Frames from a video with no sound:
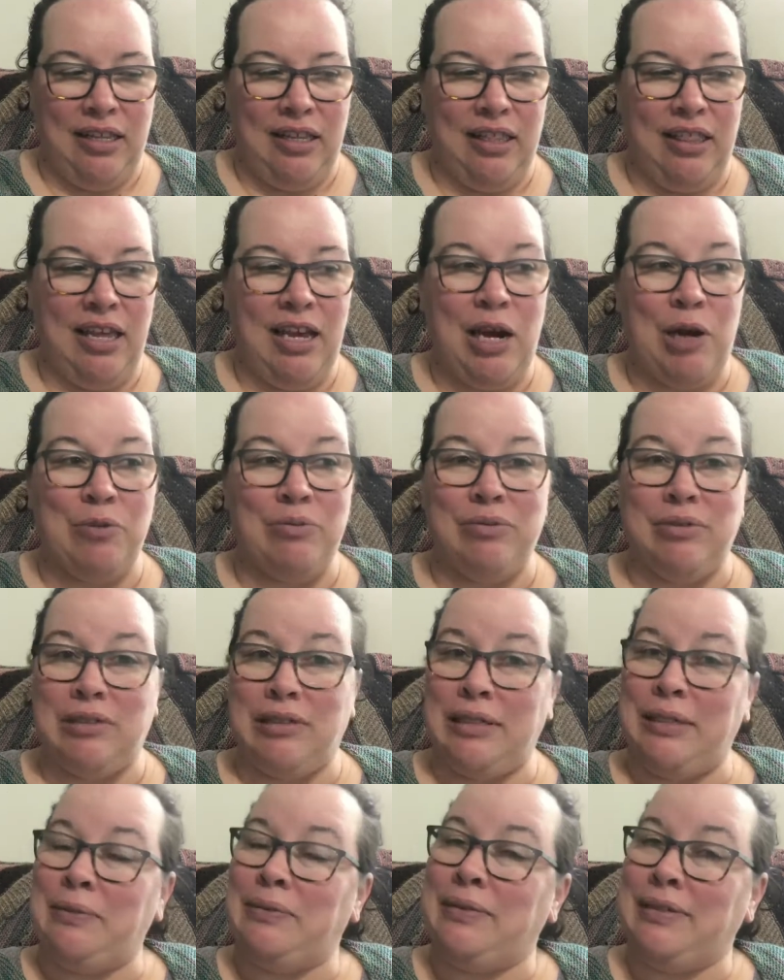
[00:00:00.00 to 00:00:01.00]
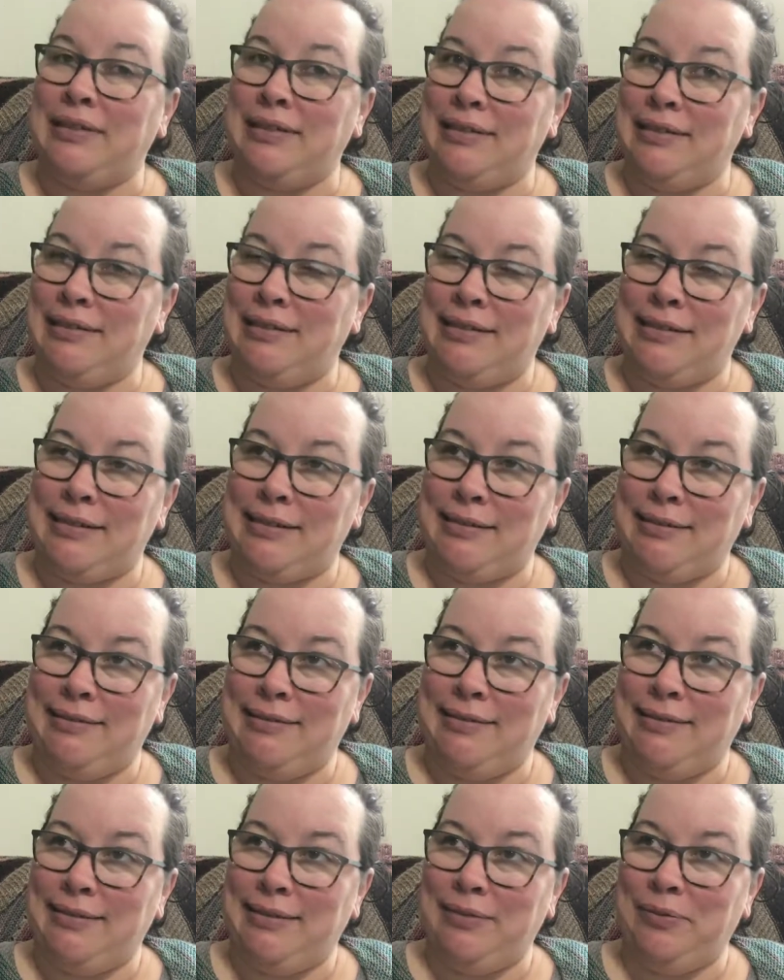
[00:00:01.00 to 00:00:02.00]
the thing I really wanted to cast
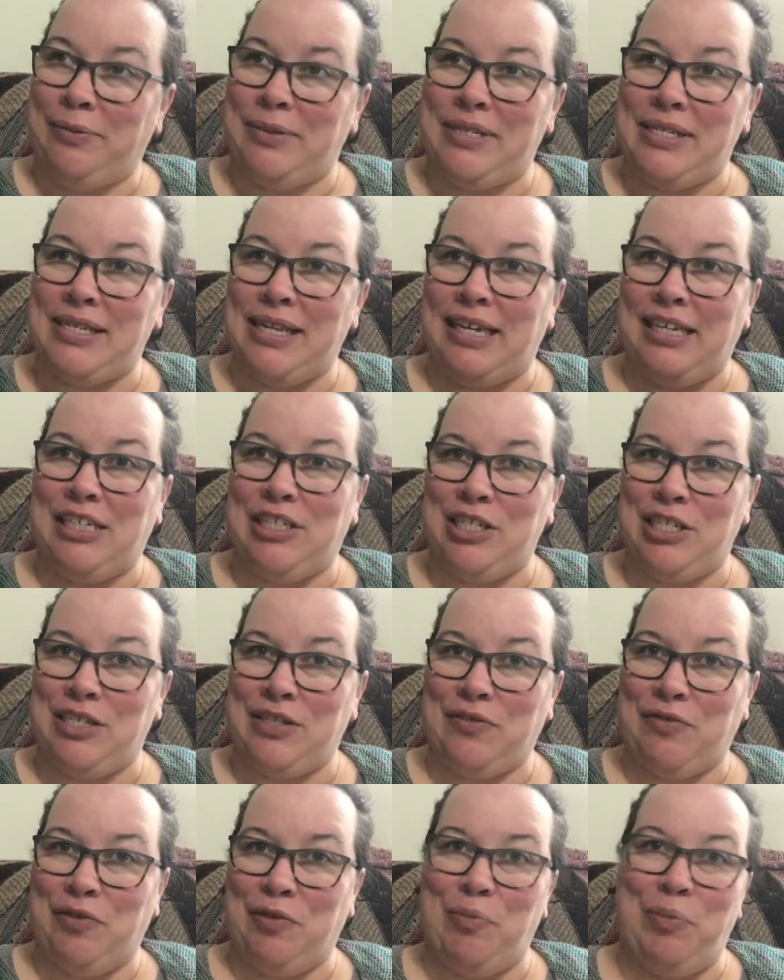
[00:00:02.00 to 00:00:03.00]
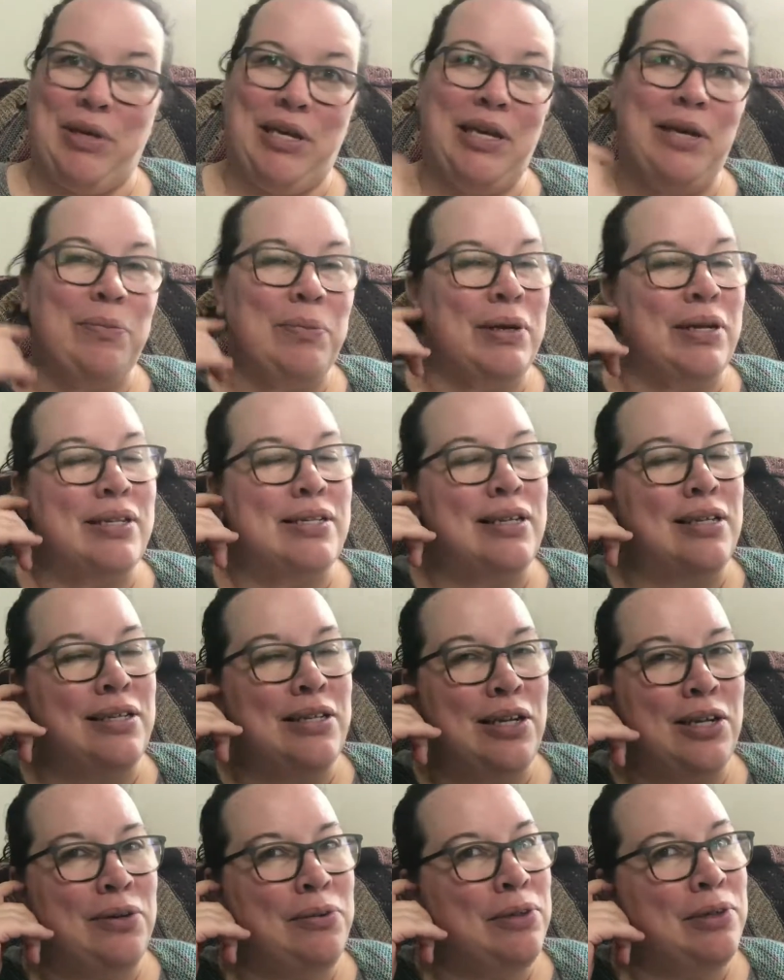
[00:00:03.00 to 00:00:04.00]
on was like just for me, but I was like,
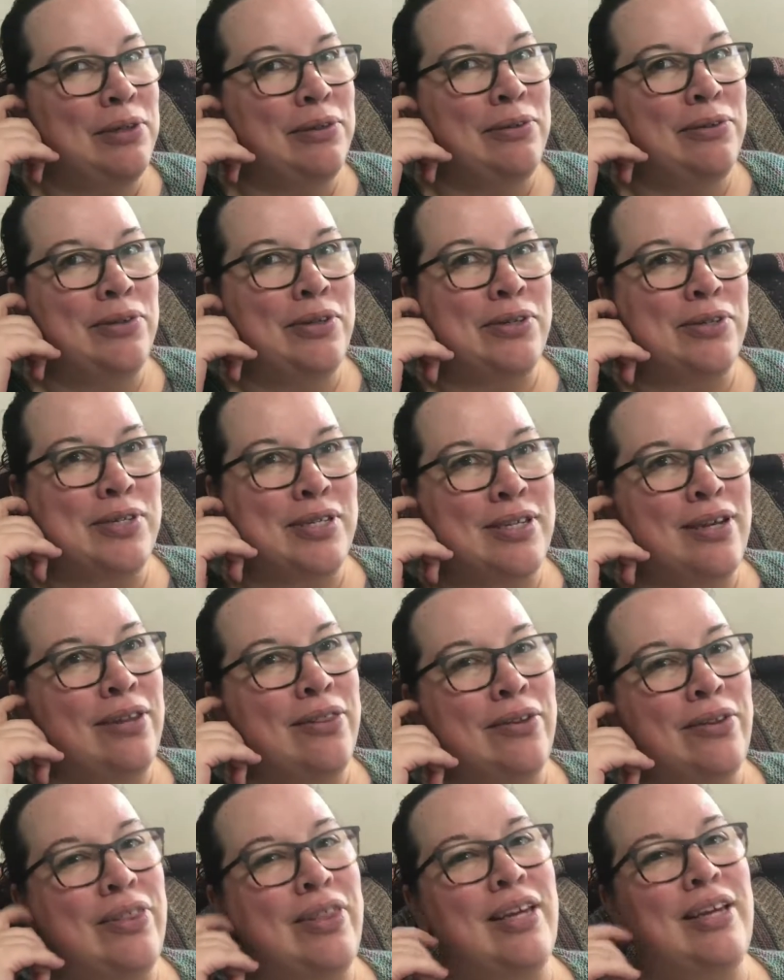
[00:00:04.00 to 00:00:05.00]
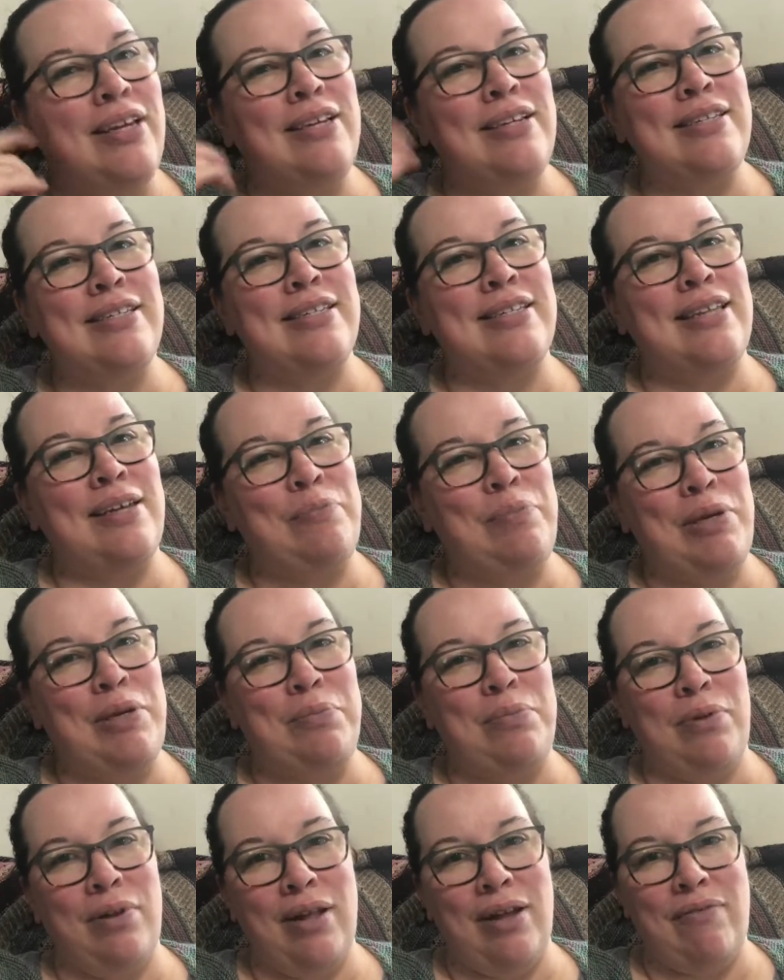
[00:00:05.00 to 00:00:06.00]
no, there's other things that
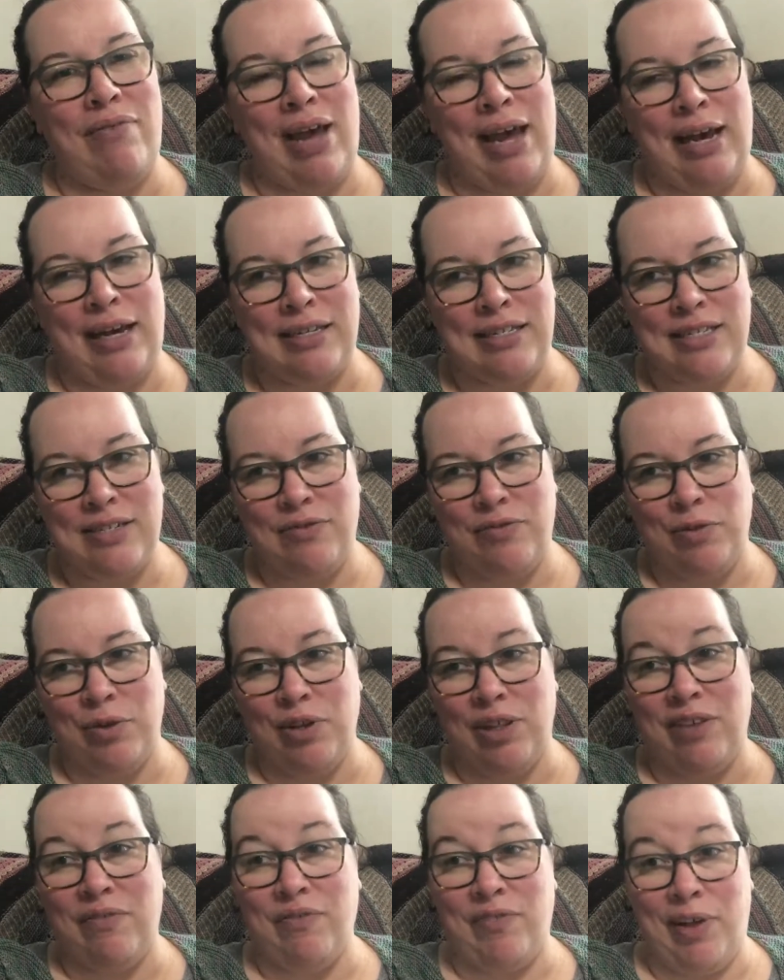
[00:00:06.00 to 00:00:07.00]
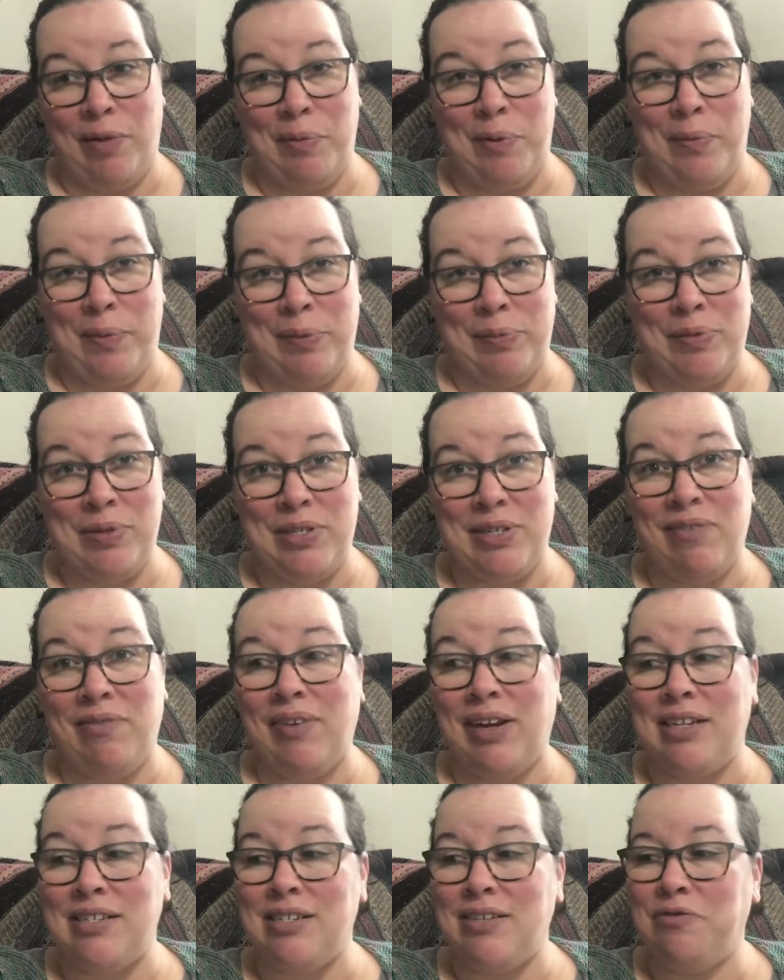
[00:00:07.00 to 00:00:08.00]
people have asked for, that family members have
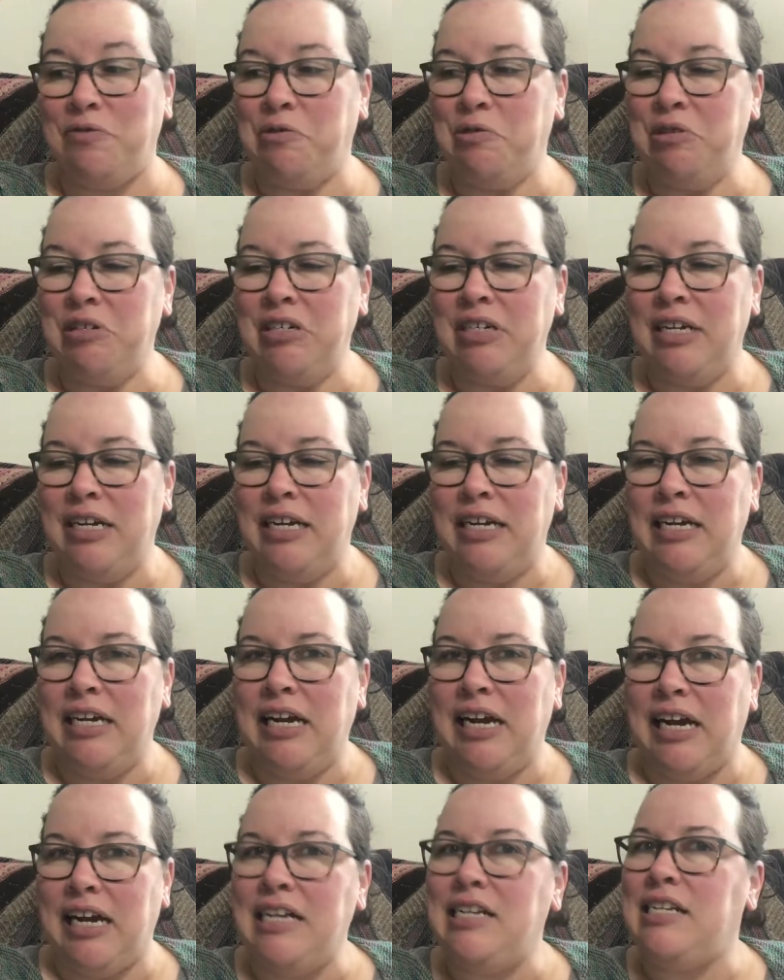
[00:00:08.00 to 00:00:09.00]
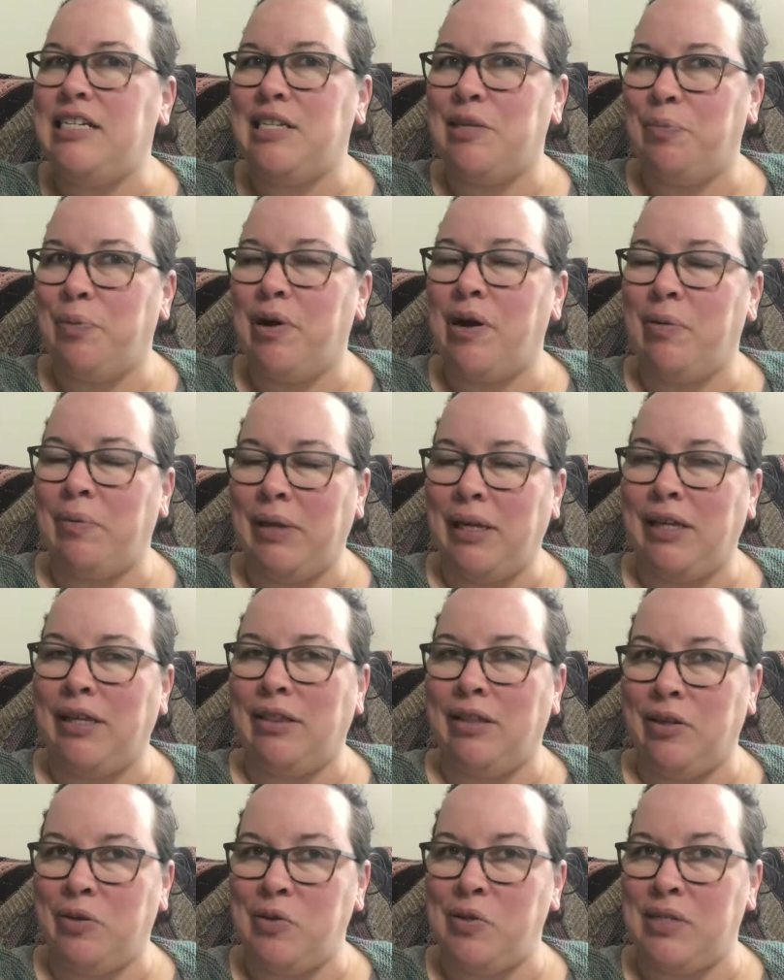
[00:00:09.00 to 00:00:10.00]
asked for. I need to probably
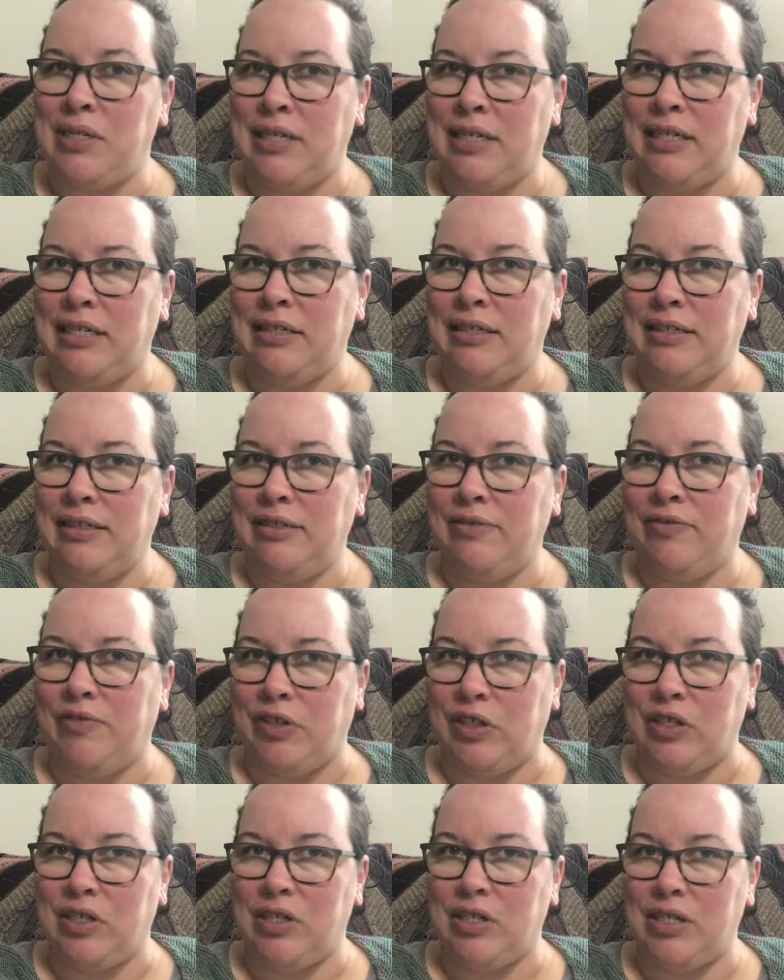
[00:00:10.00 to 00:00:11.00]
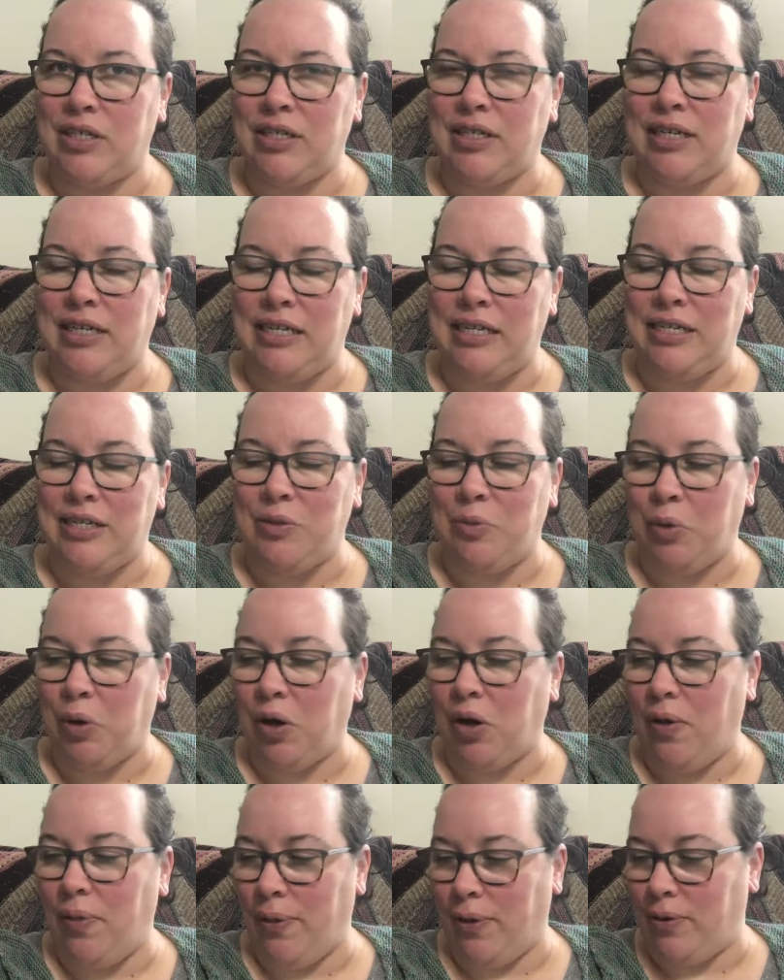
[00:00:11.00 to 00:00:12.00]
get those knit first. I need to
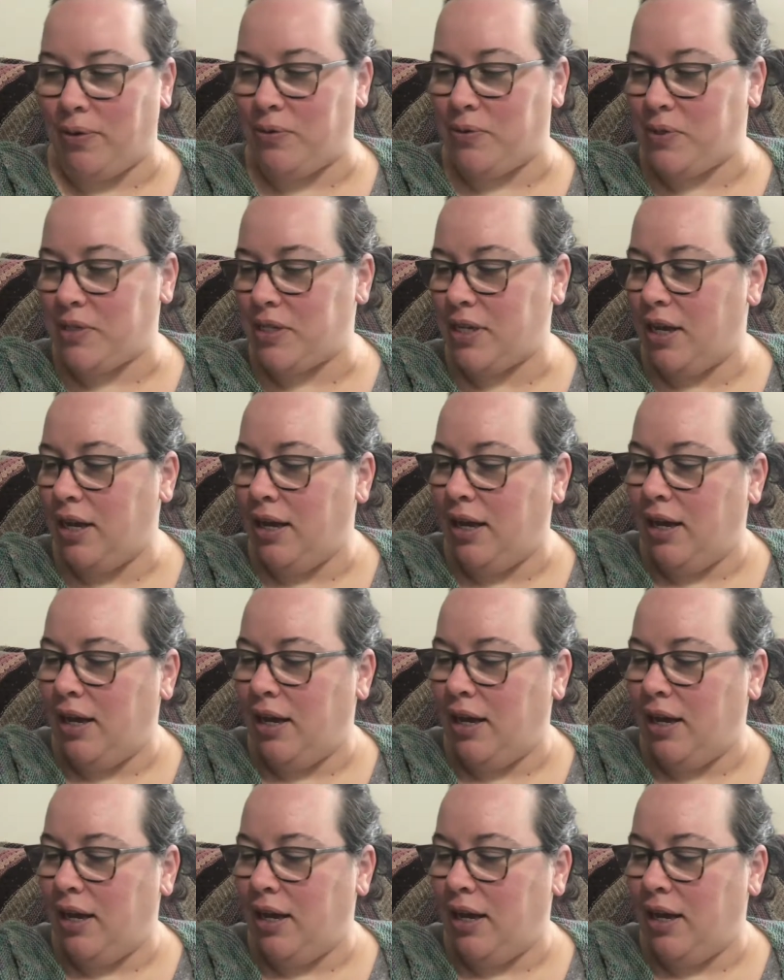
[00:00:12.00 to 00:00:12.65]
work on those.